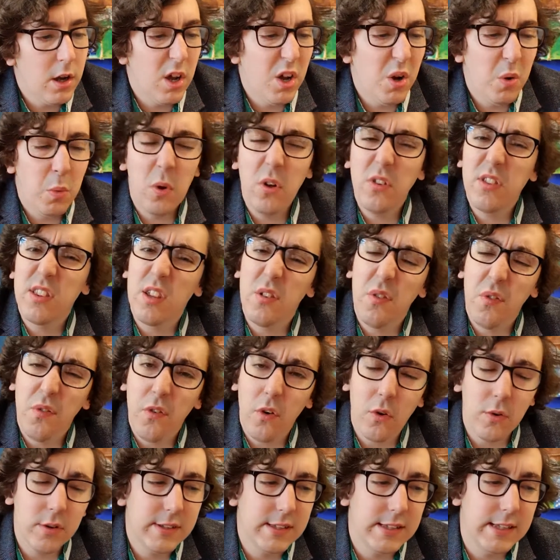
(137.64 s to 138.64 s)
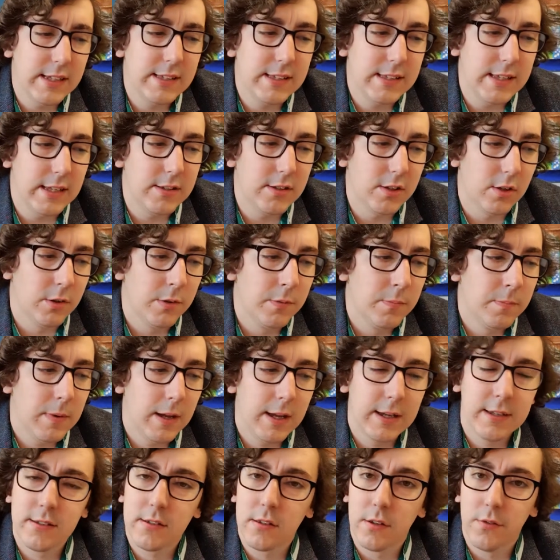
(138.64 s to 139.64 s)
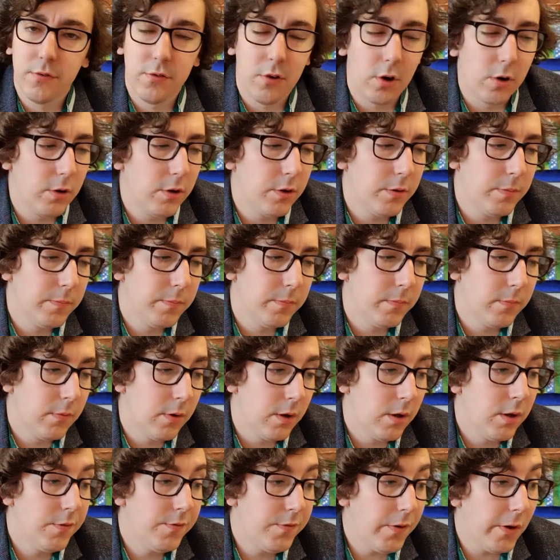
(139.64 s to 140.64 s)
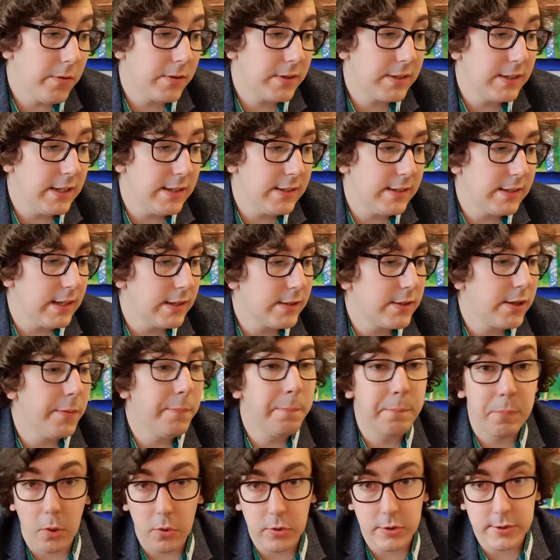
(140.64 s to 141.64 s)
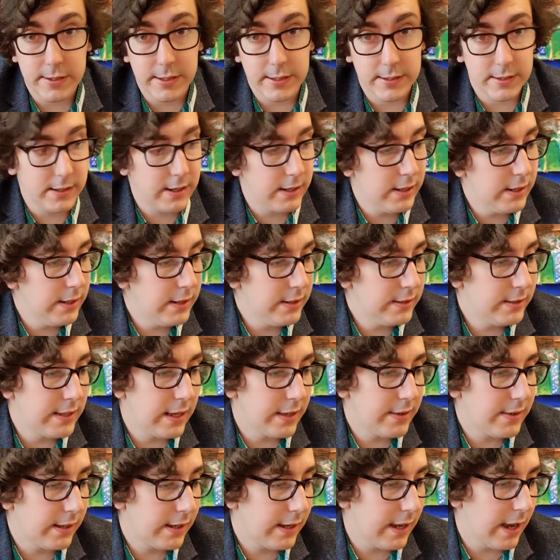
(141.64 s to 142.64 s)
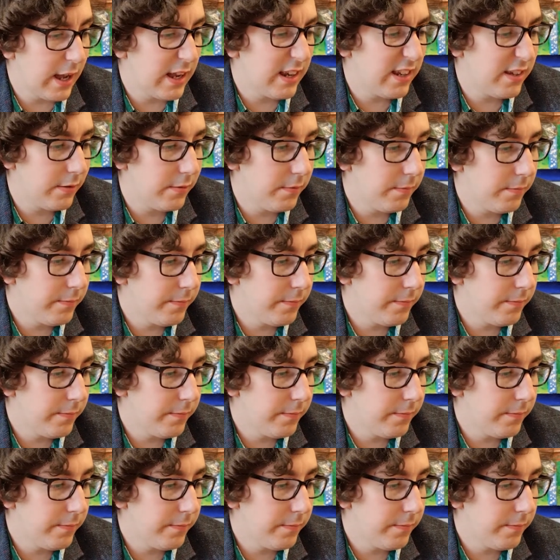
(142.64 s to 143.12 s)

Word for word: What do foxes sit on? asked the frog. Foxes sit on boxes, said the cat.